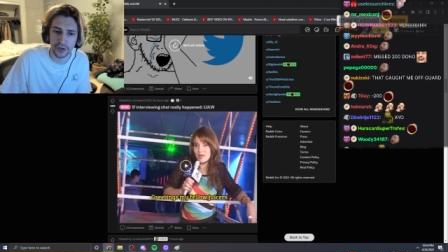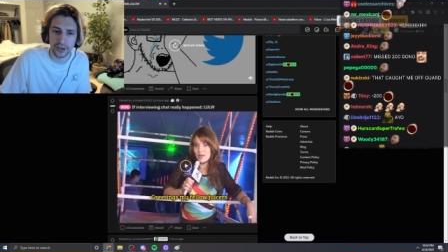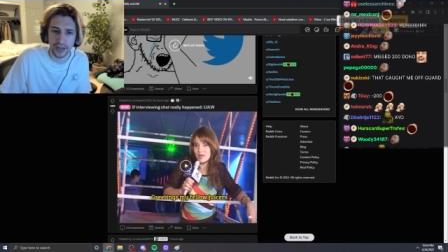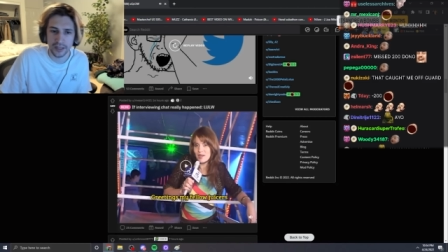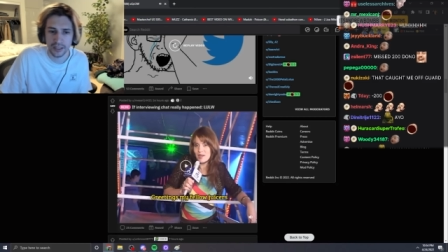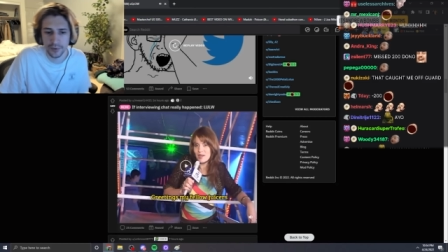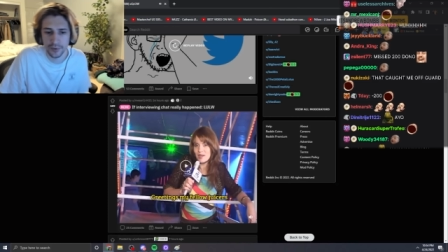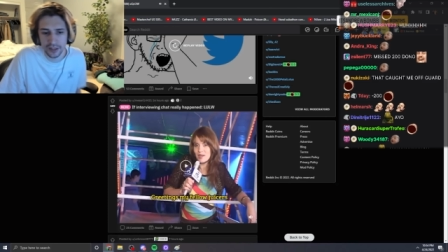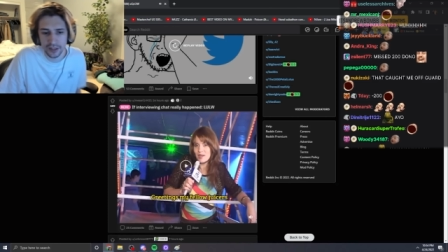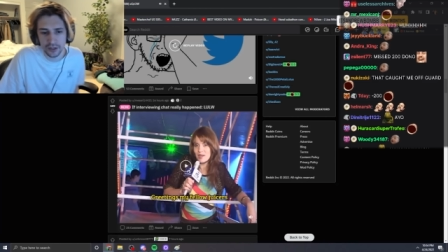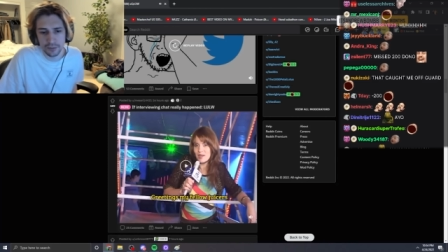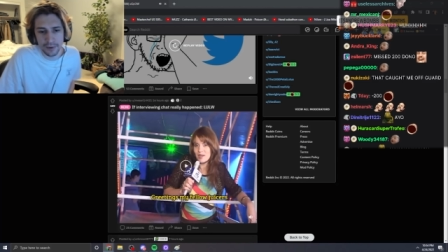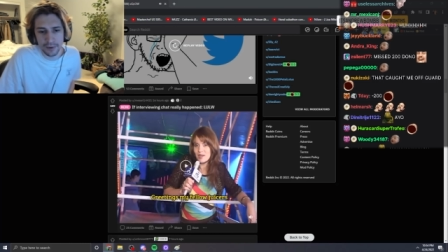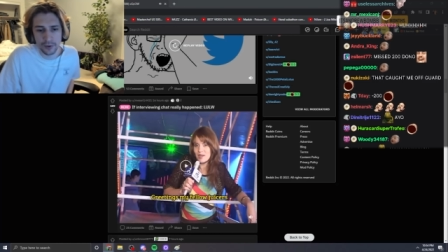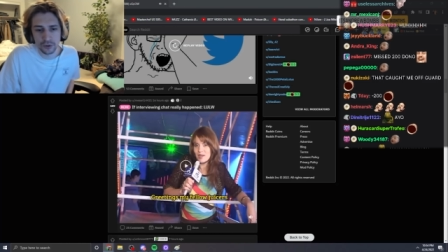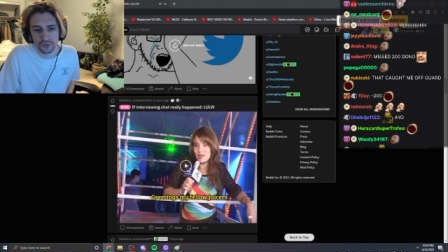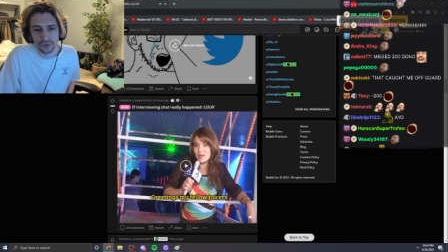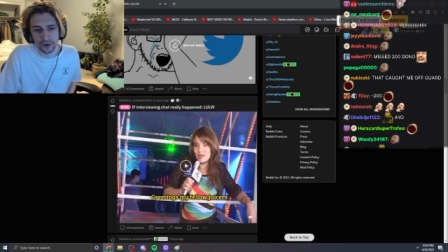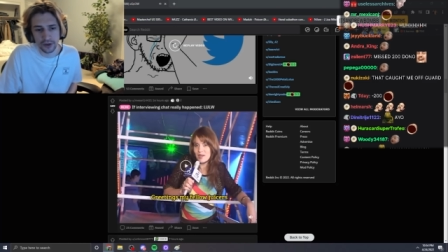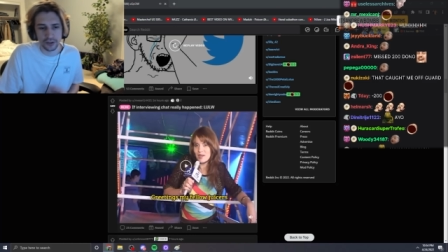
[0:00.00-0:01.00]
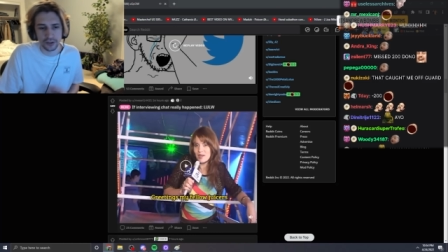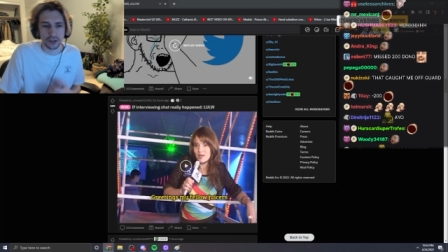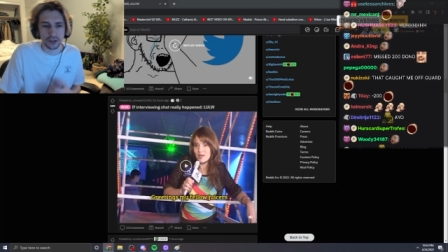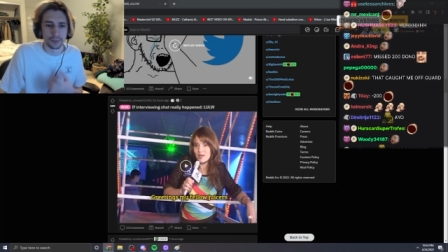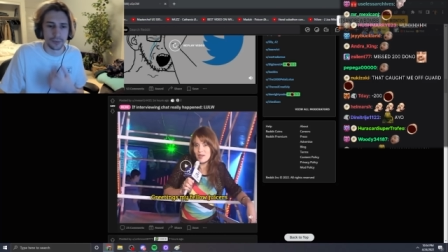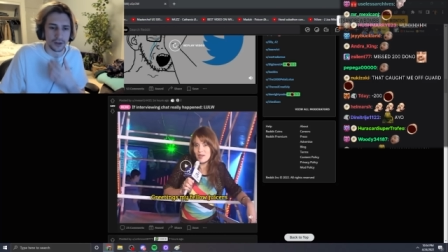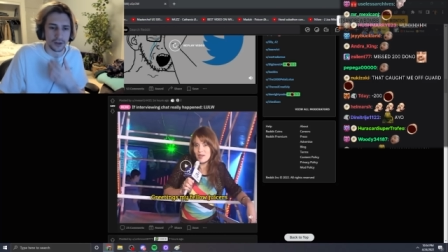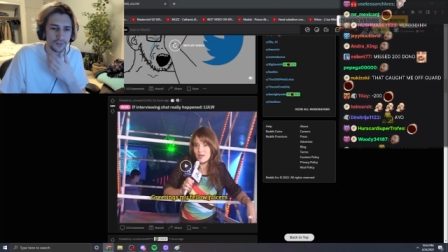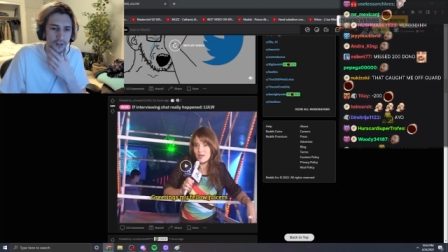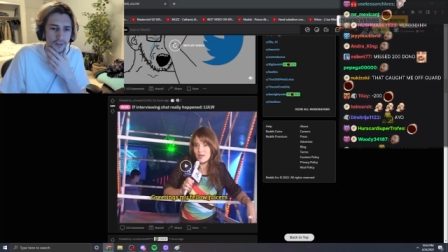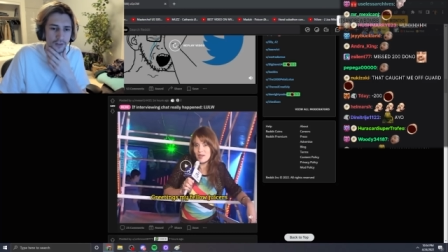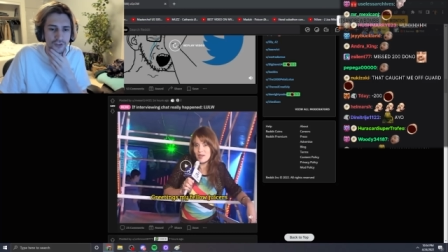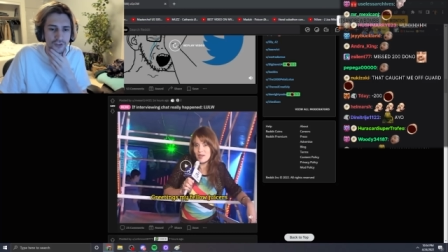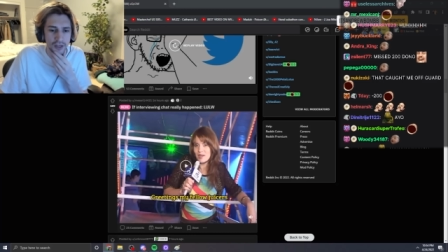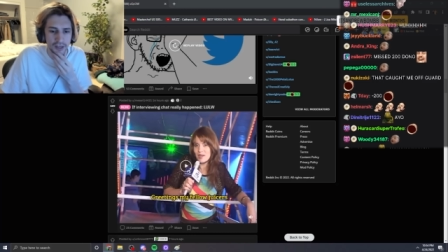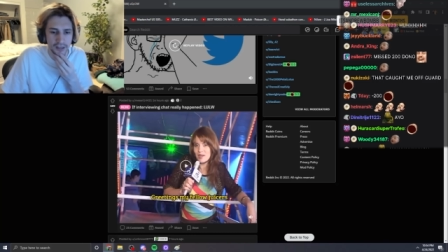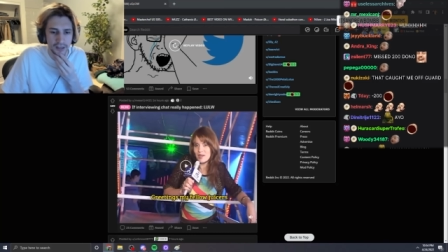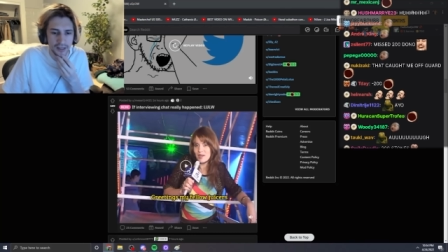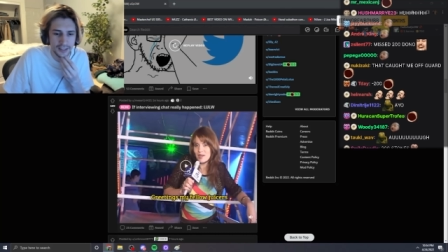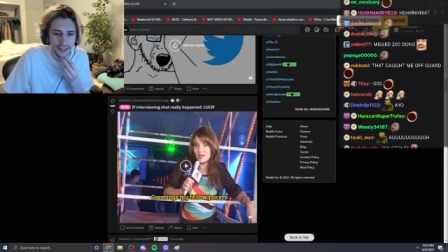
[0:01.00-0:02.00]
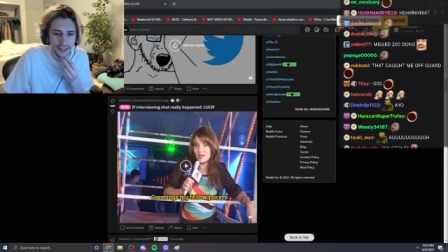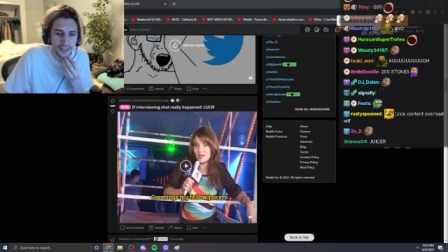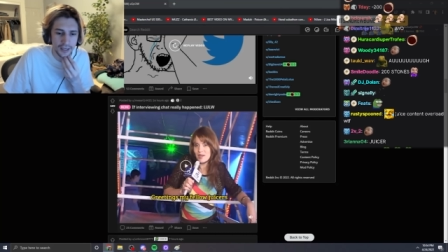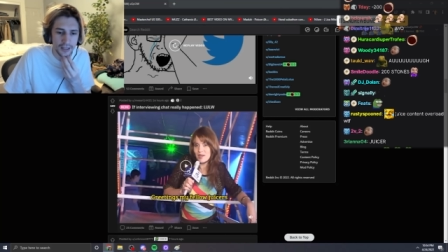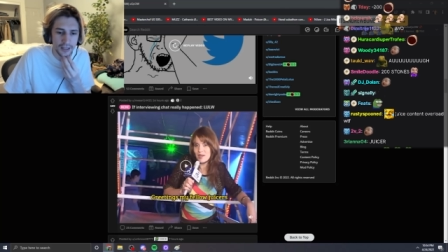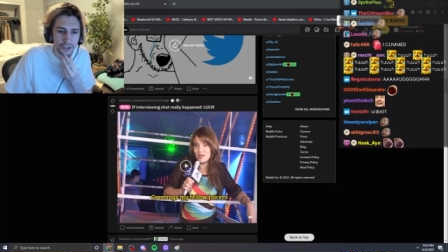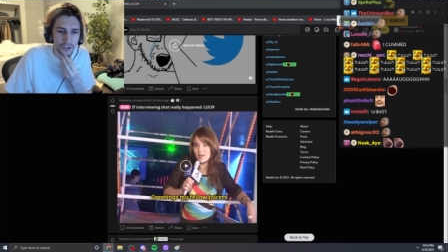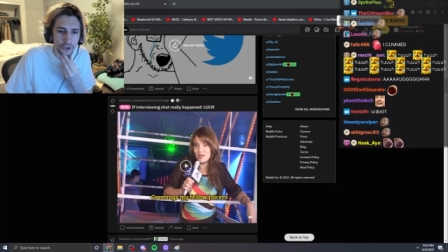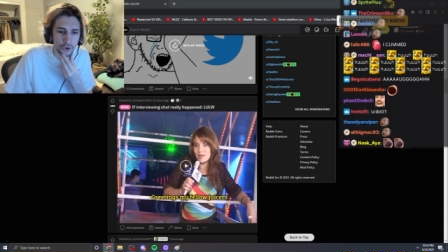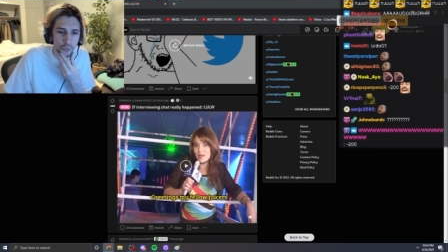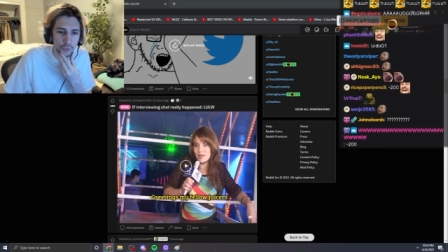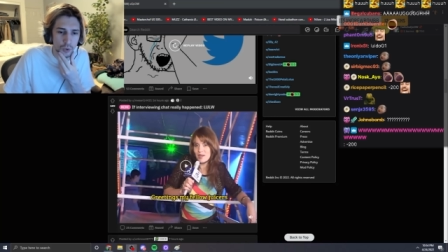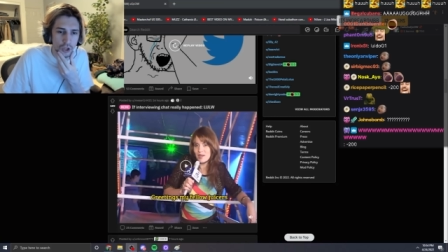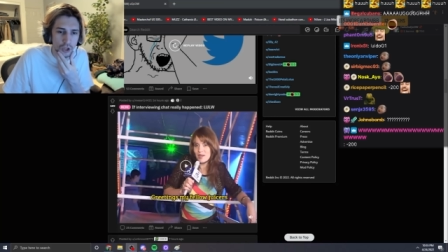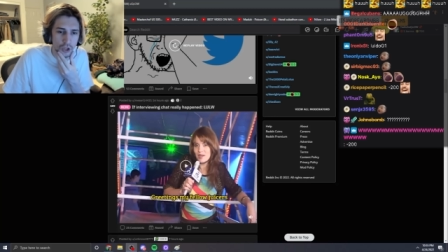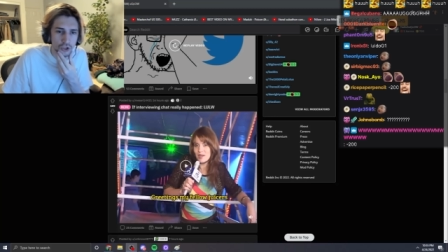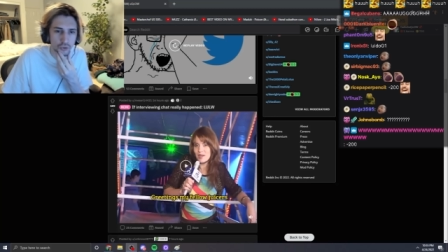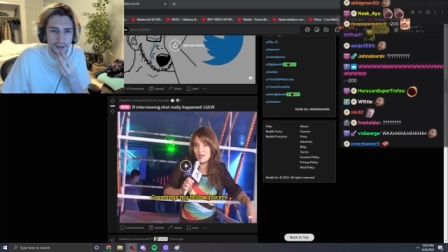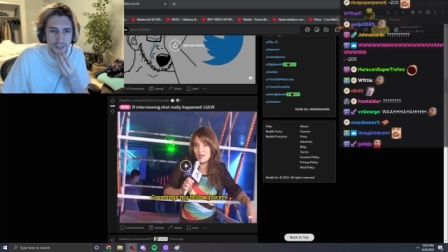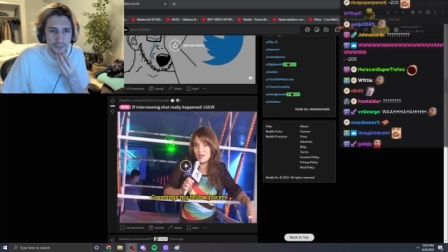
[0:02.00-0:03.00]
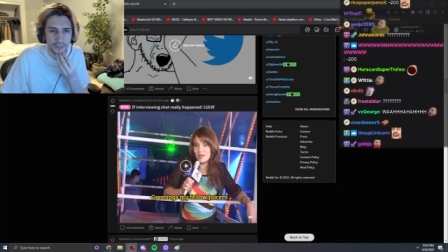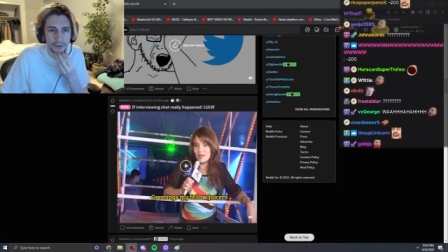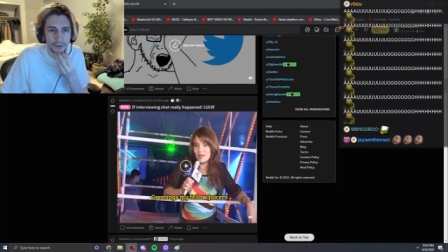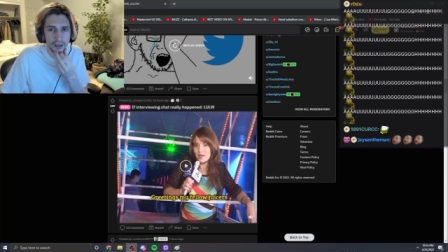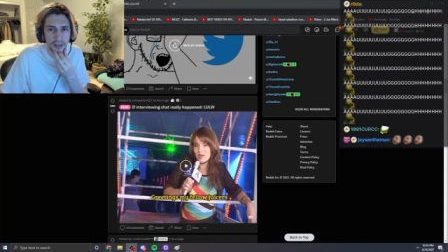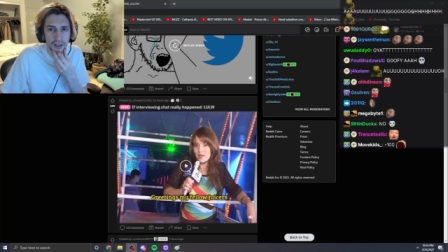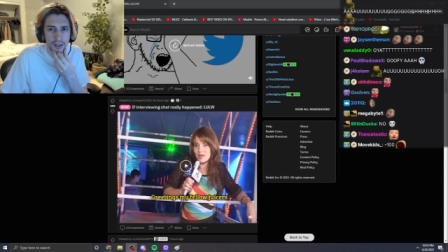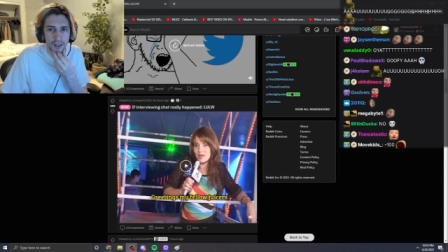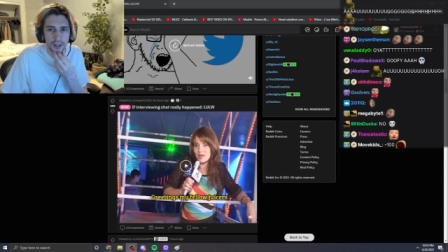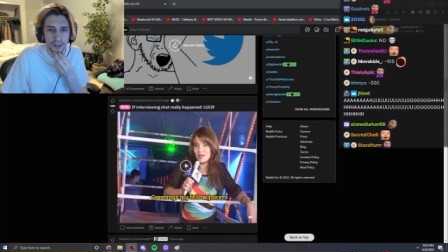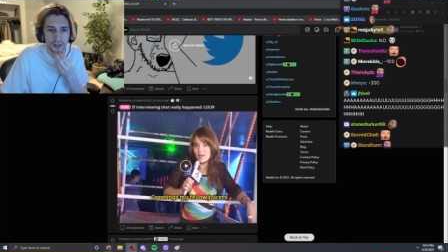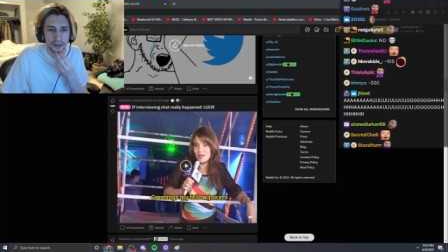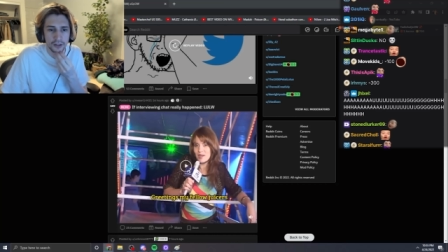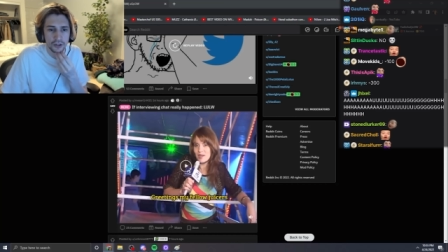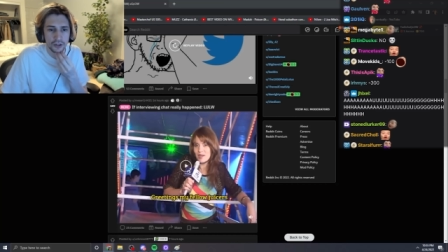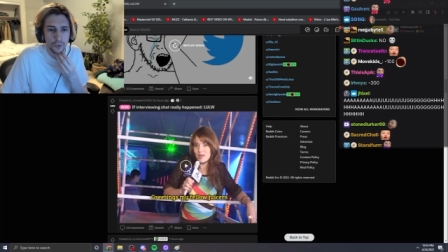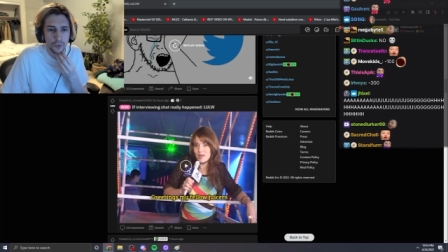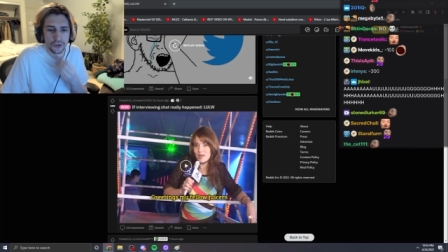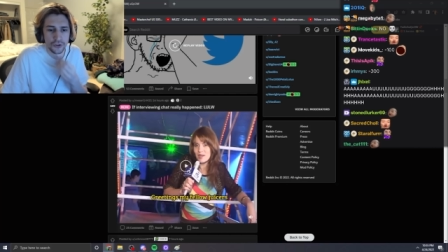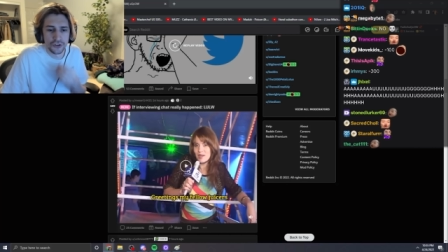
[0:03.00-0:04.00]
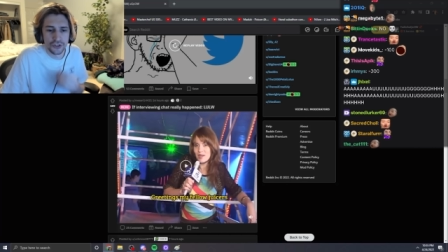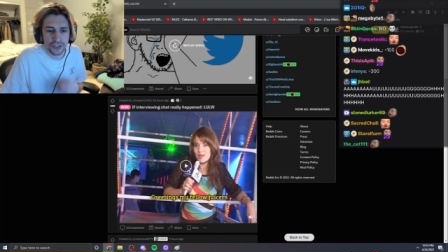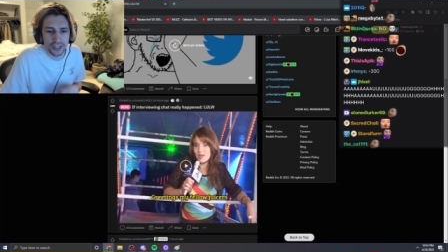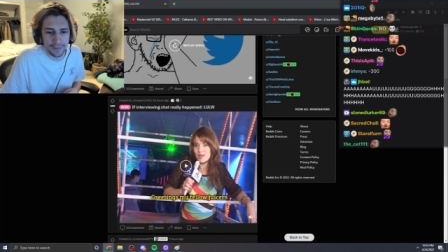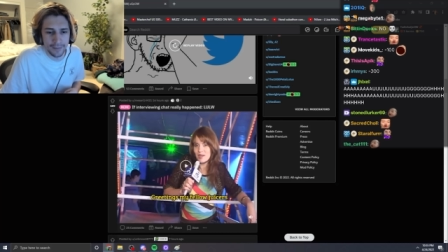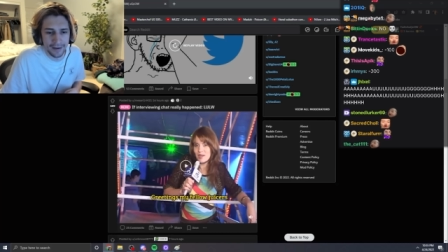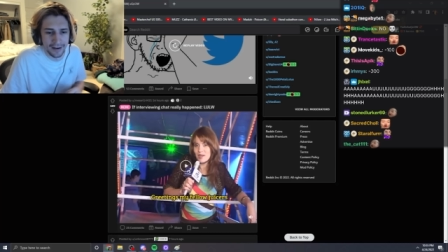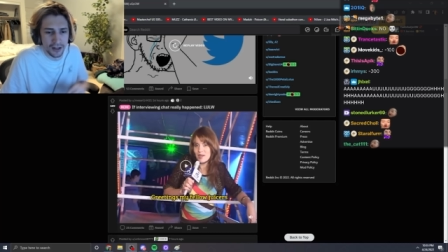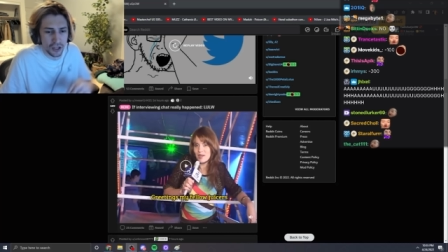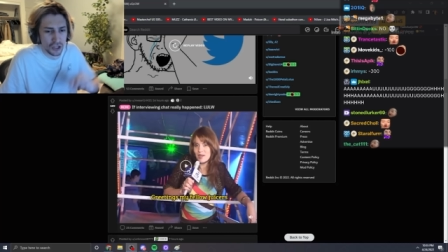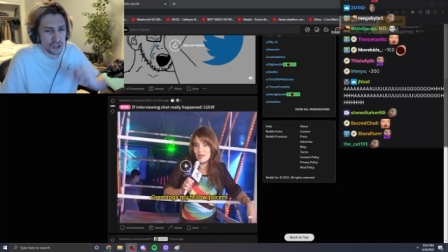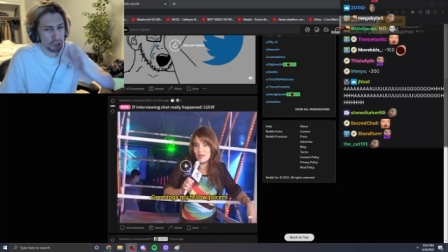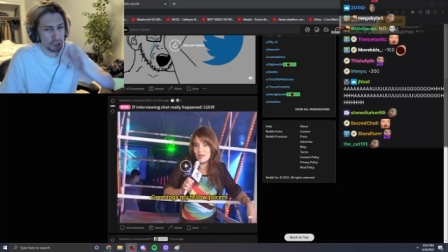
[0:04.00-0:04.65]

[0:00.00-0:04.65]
Guys, can we get Maman twenty-four? Just a little bit of love chat. Guys, you have done a wall twice, man. You have done a wall. Just kidding, man.